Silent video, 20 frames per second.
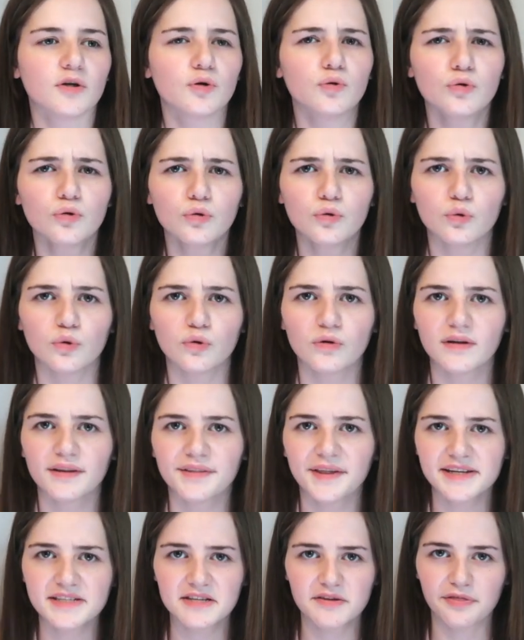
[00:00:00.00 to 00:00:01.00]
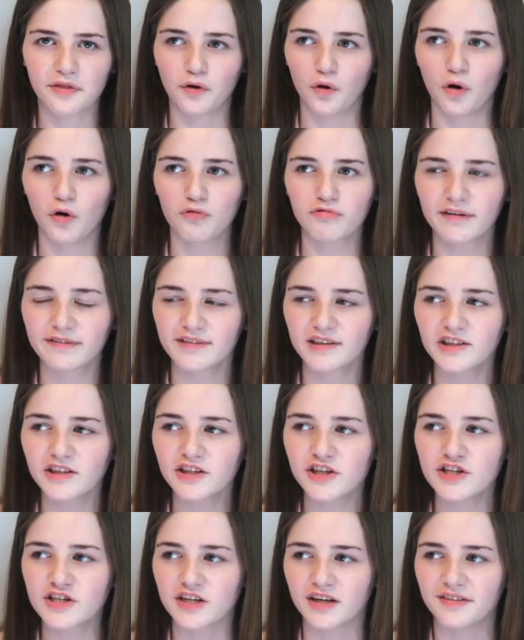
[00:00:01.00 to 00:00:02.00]
oh, that's a thought,
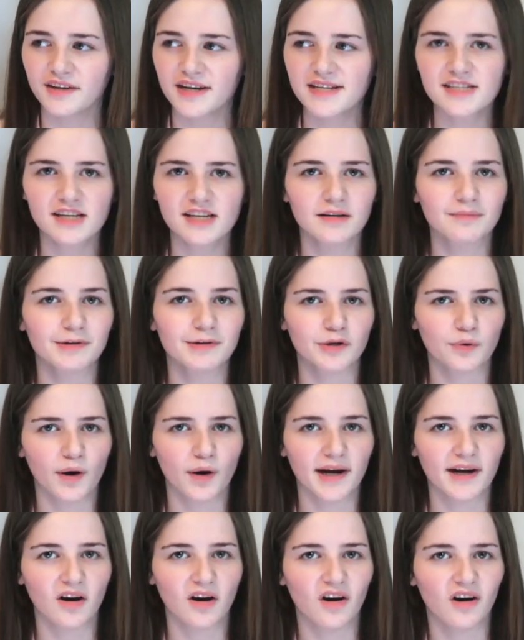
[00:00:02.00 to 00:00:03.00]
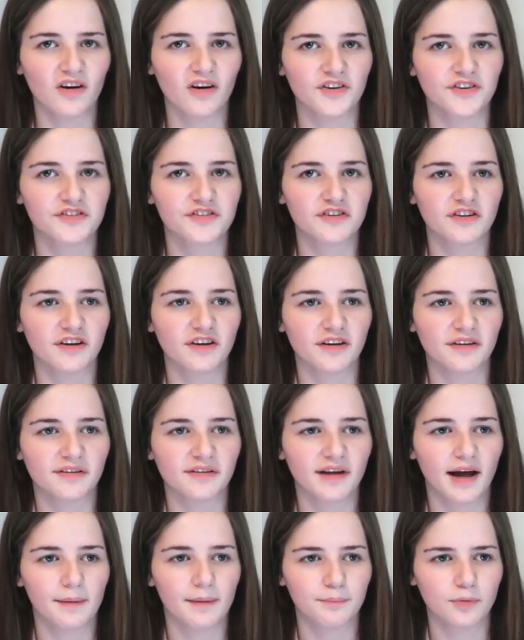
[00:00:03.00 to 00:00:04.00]
Revolution, that's gonna be quite hard to
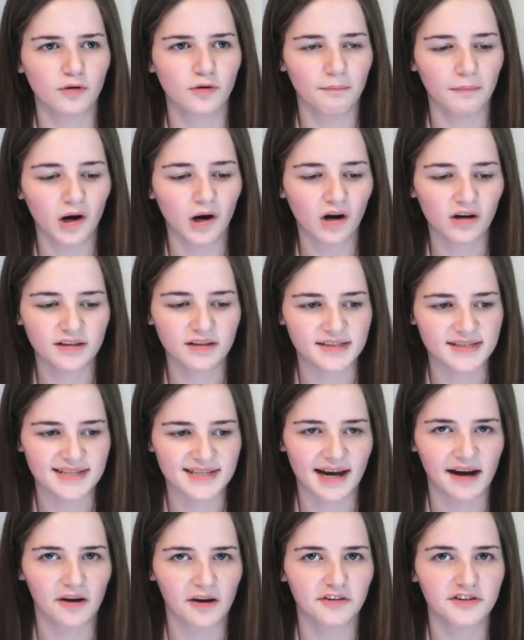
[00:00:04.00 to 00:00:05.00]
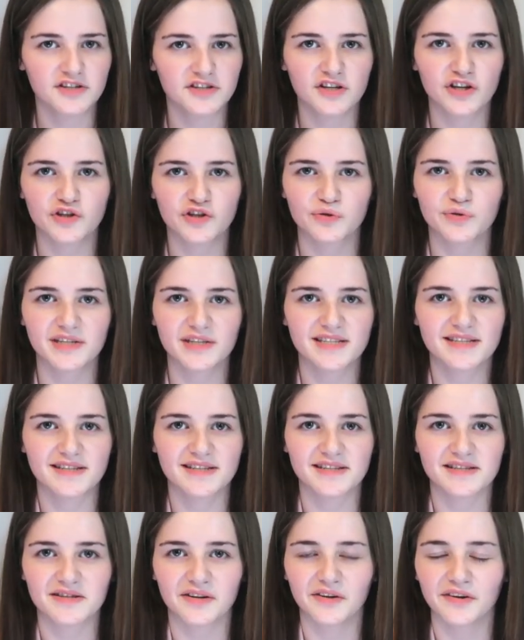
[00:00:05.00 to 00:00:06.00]
like put markers down and social
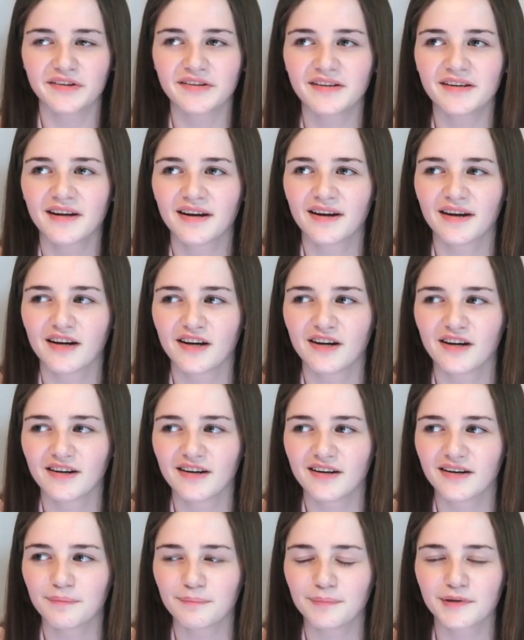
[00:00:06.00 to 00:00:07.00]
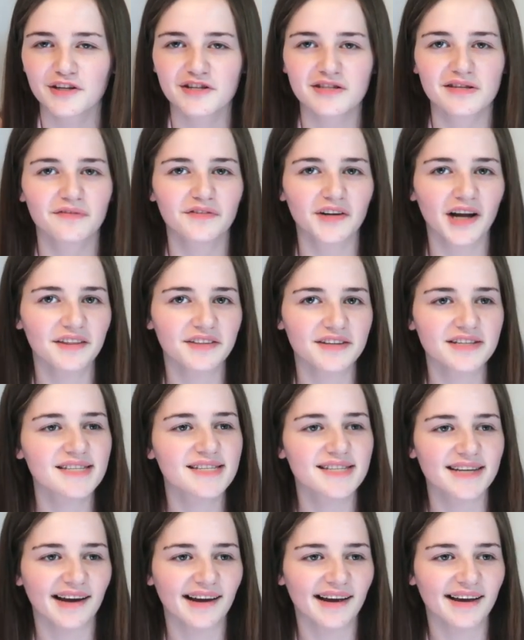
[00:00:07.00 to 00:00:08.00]
distance on because of like the
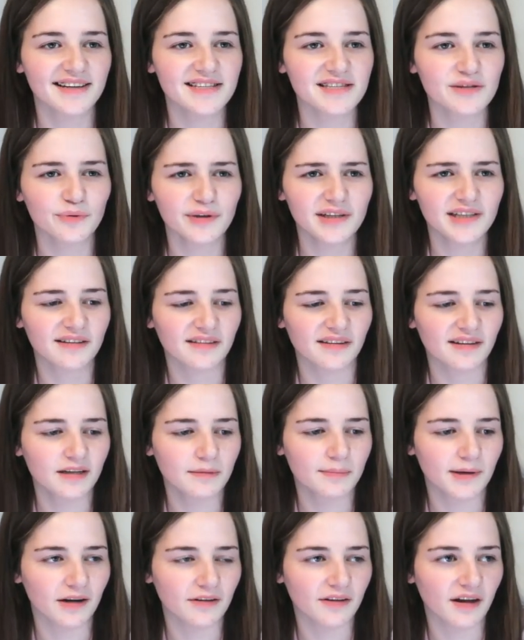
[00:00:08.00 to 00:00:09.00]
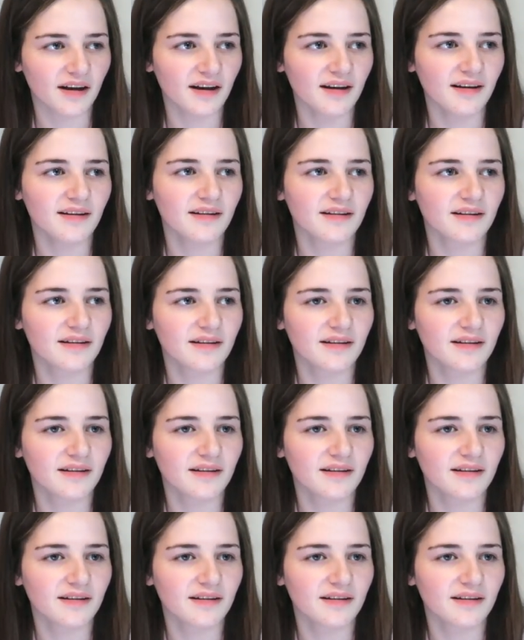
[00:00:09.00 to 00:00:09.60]
stairs. Oh, I didn't think about that.